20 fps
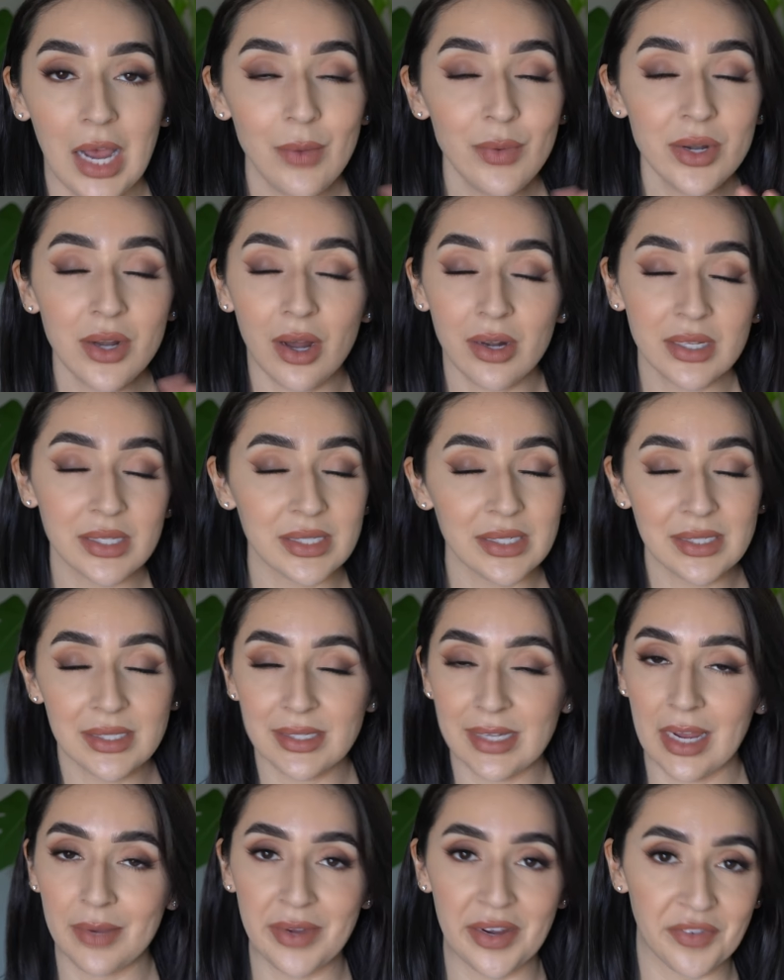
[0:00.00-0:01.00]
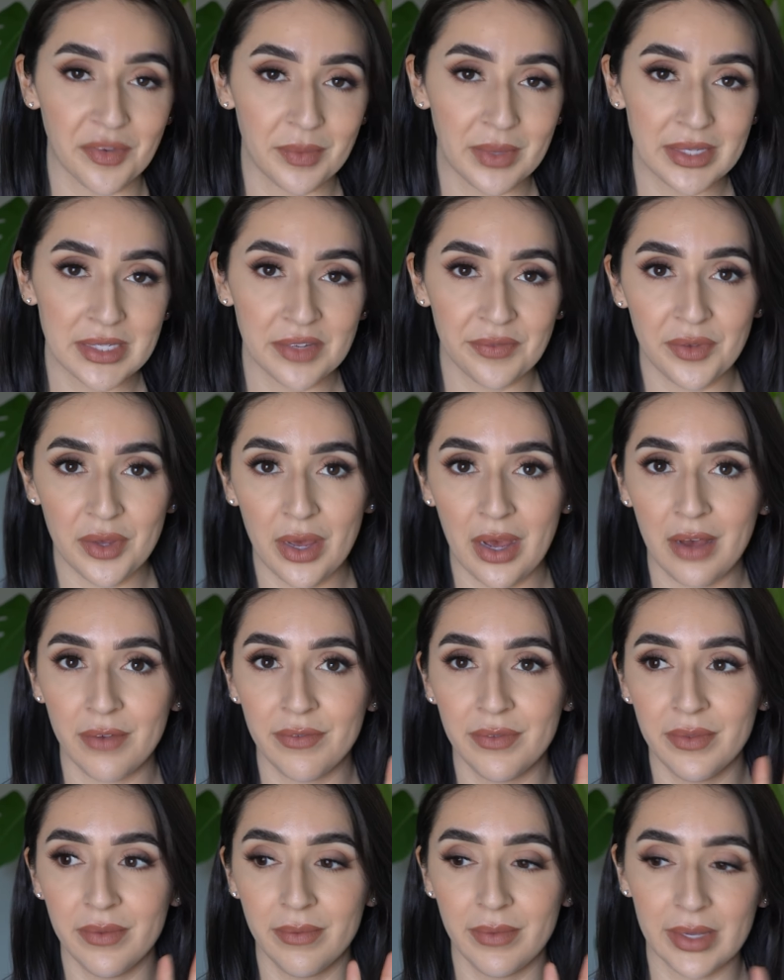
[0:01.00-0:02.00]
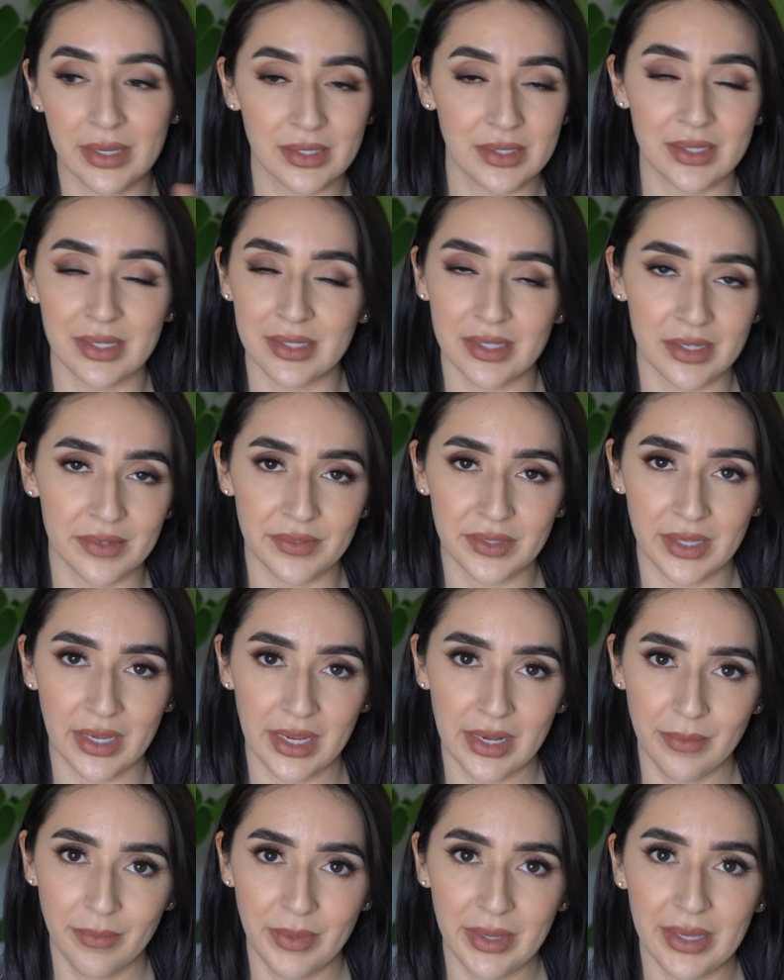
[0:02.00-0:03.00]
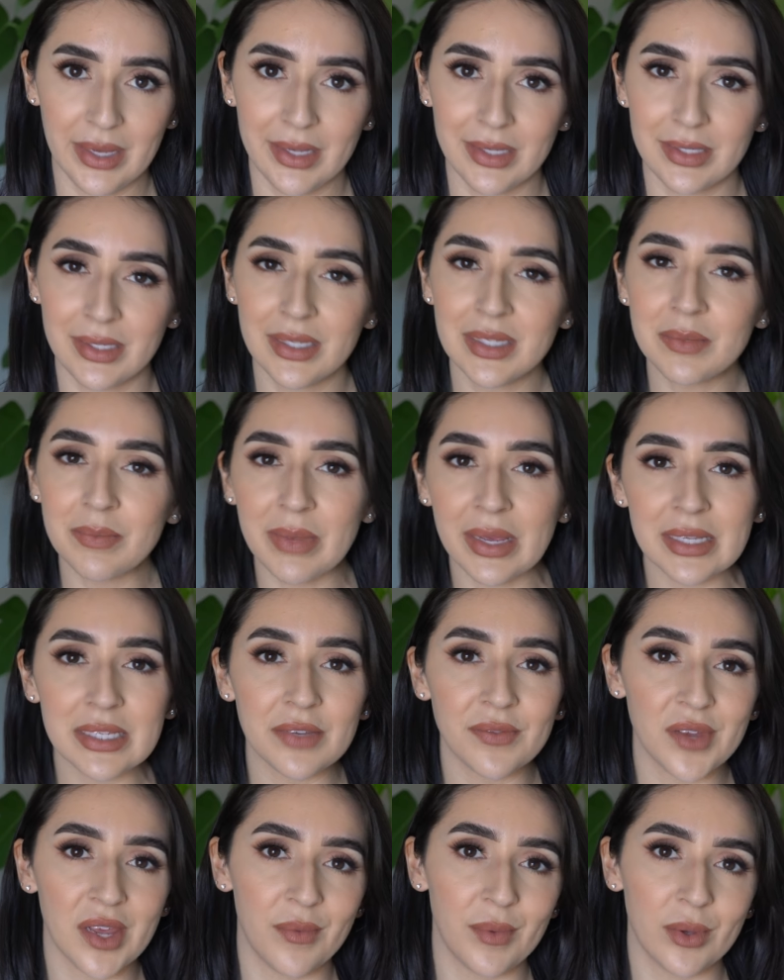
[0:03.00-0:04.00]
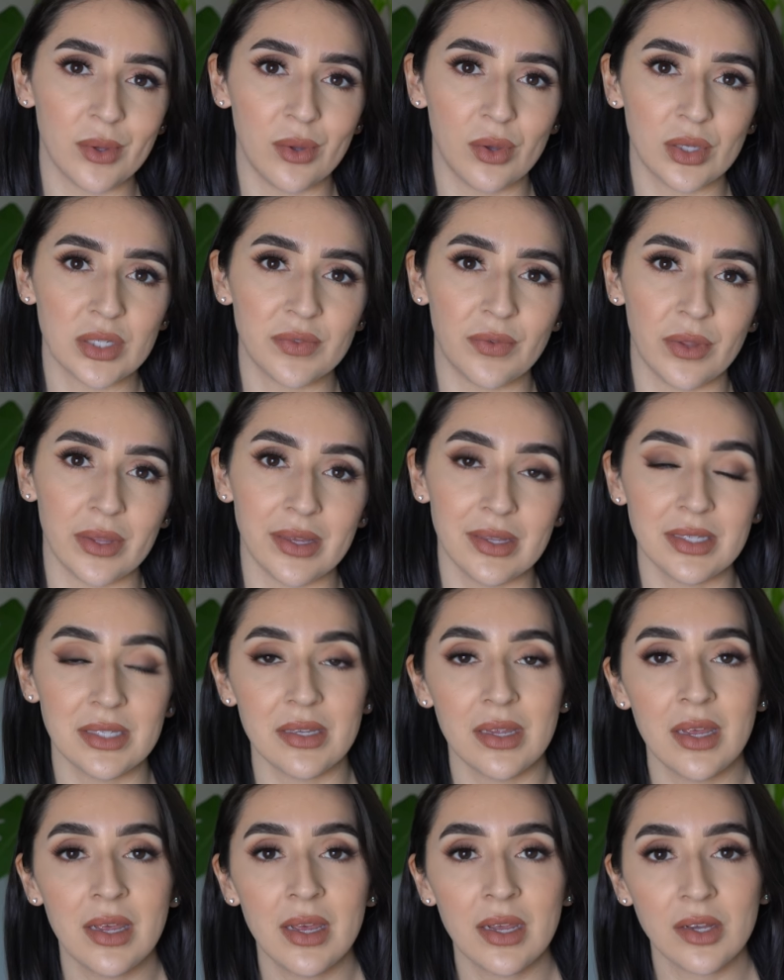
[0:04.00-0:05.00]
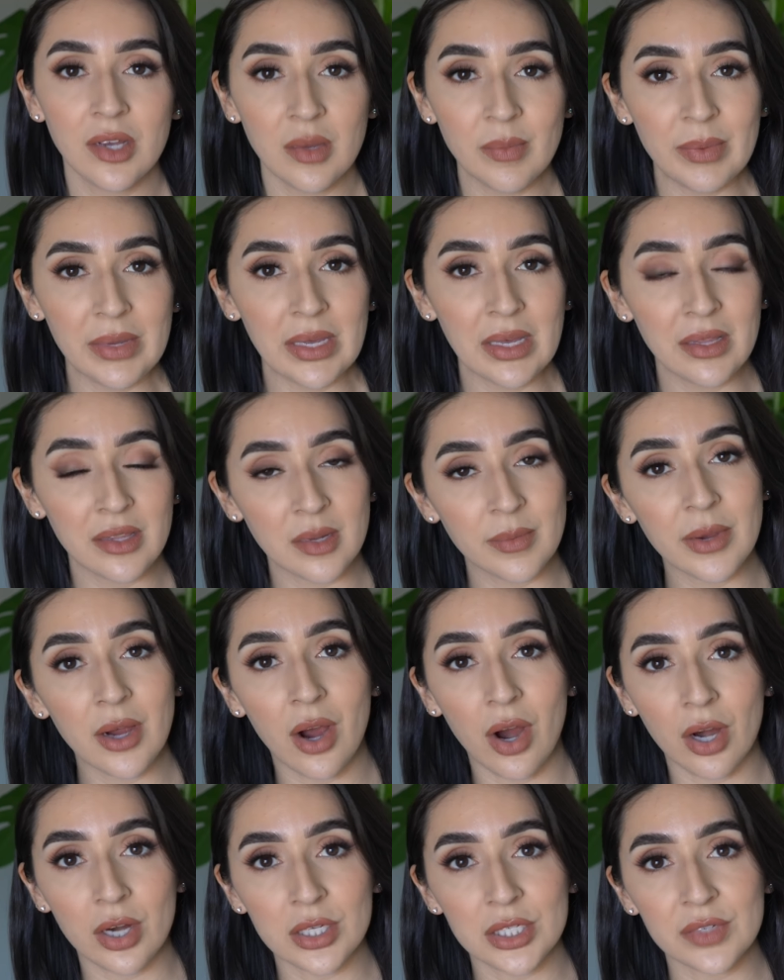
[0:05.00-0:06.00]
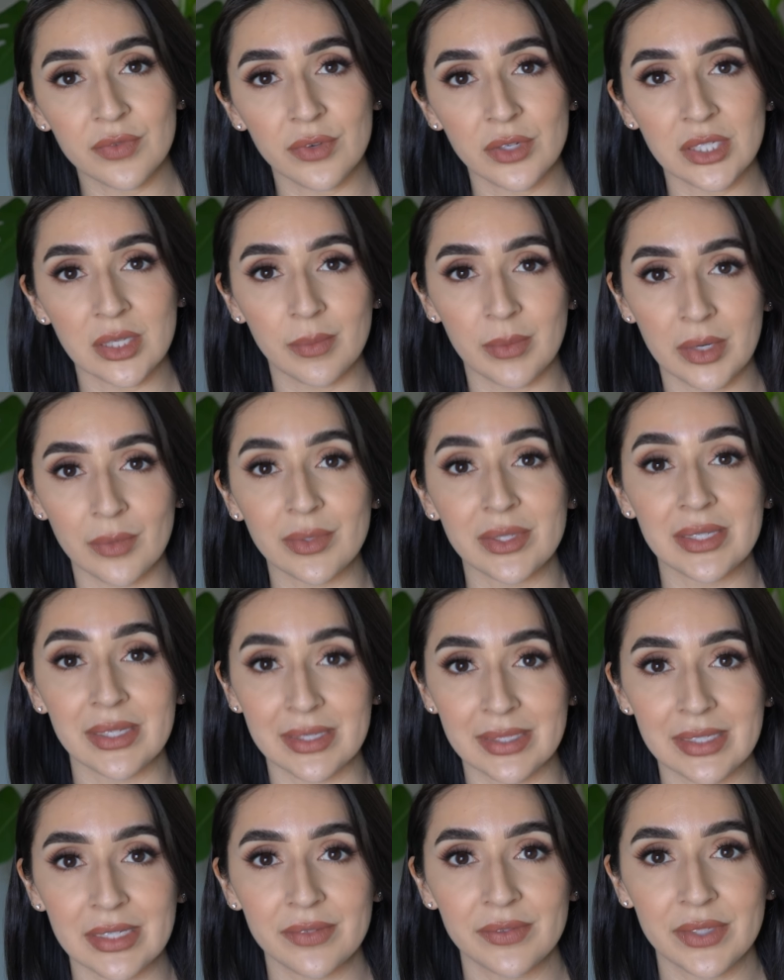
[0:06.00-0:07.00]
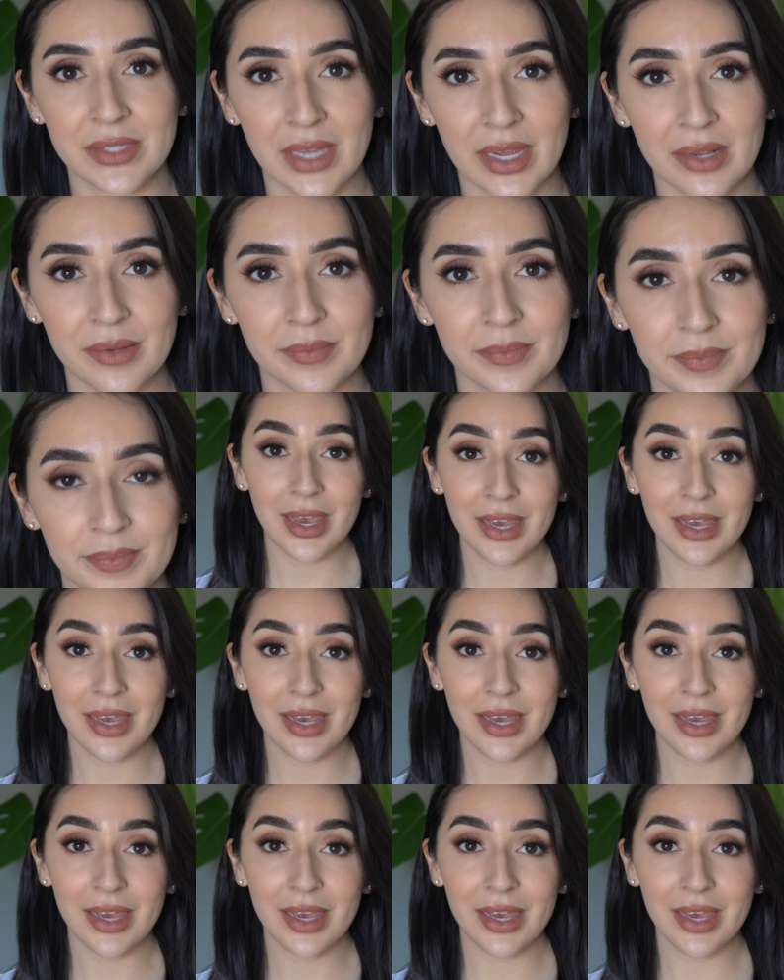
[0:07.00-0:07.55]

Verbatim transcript: I would honestly stay away from this if you have like sensitive skin because this mix of chemical exfoliants could be a little bit harsh for someone with sensitive skin.